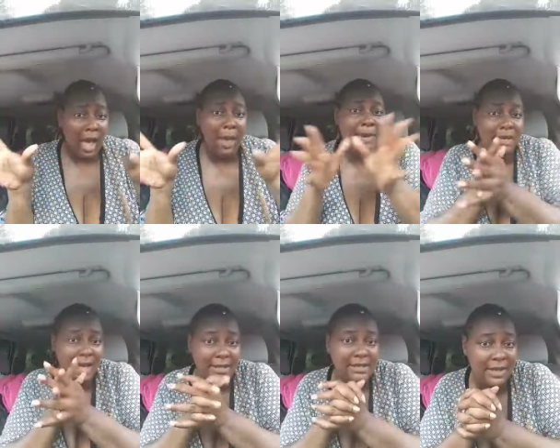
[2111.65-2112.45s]
I've been
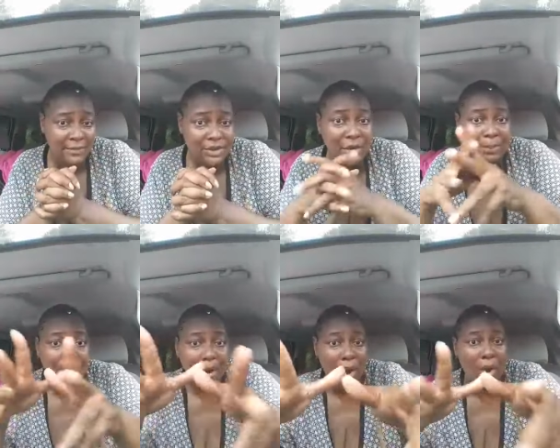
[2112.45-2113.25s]
got a TV show and
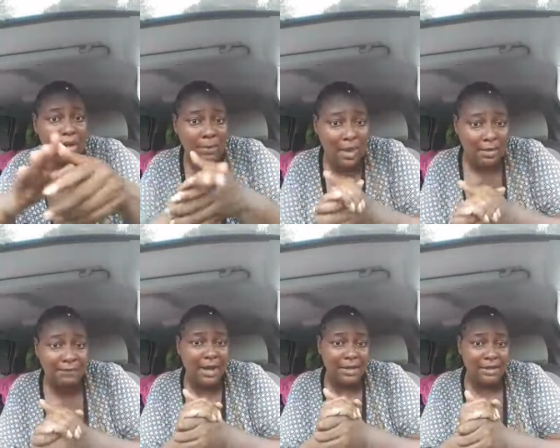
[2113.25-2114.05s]
put all your
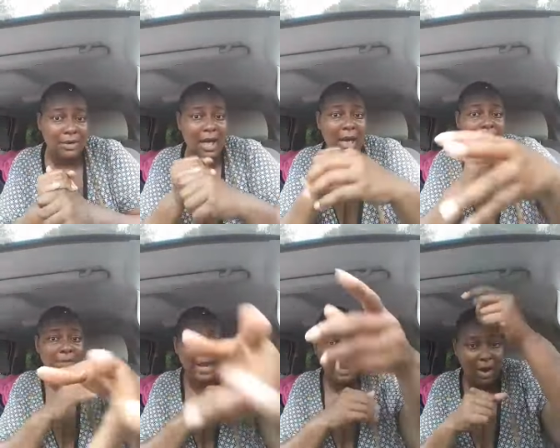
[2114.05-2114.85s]
motherfuckers on. I
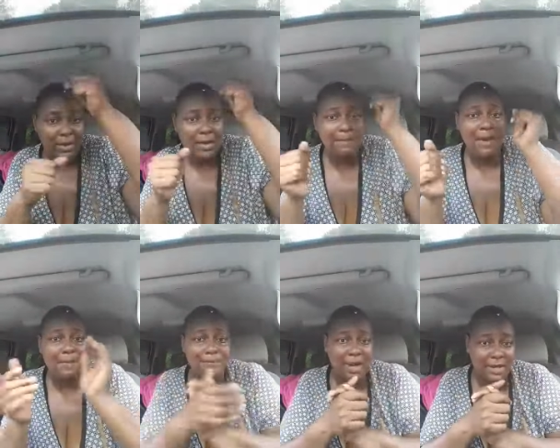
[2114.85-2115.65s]
invite all your
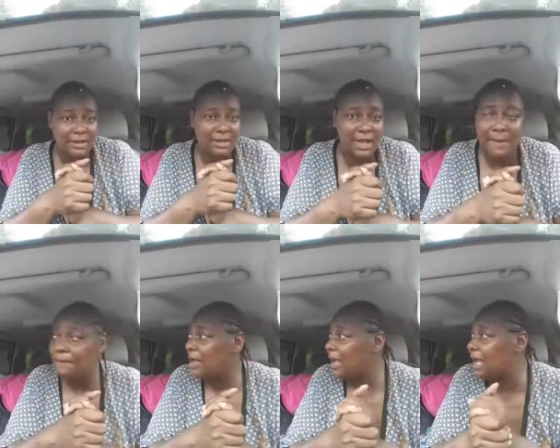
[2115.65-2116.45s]
motherfuckers to
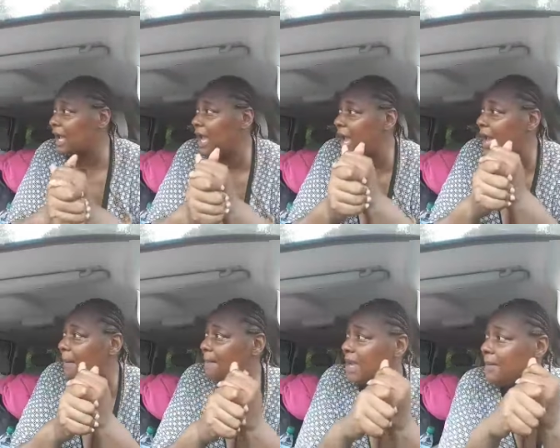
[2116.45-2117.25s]
come.
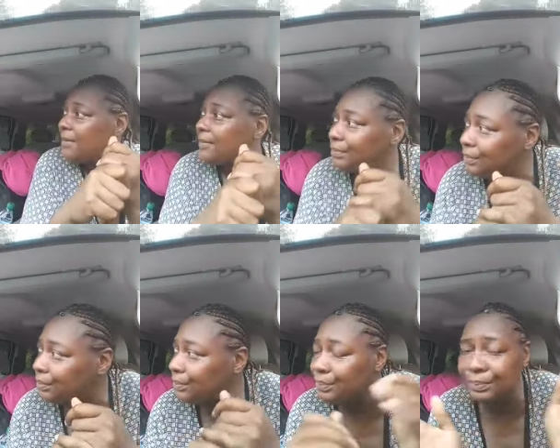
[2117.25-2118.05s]
Yeah, baby.
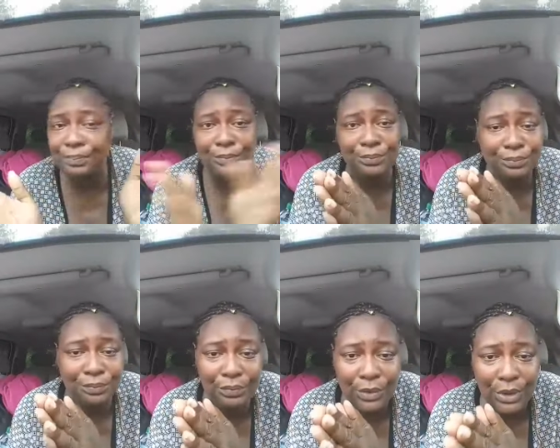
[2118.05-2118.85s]
Mm-hmm.
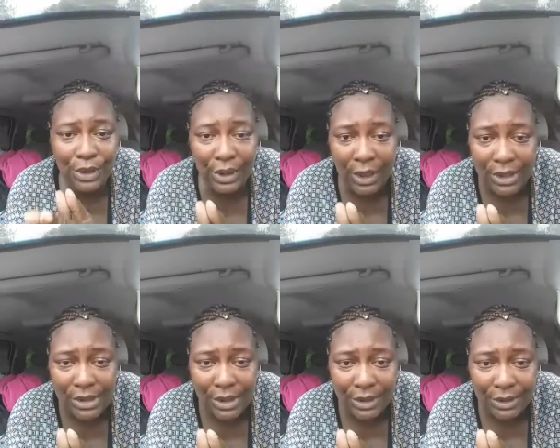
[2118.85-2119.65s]

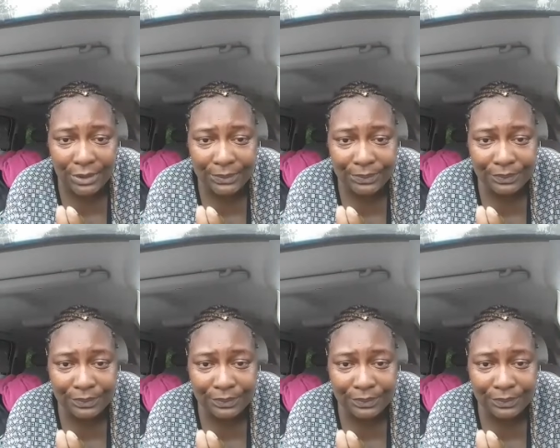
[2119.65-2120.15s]
Yes, honey.